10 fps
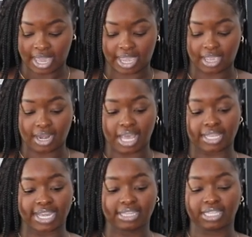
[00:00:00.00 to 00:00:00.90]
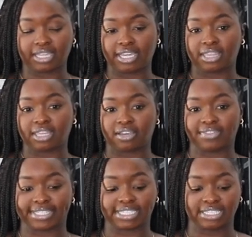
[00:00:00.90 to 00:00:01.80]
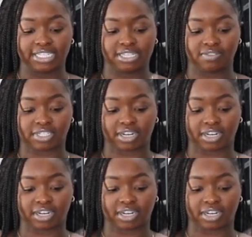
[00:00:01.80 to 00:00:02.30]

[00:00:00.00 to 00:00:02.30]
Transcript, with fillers: And I like the length of the sleeves.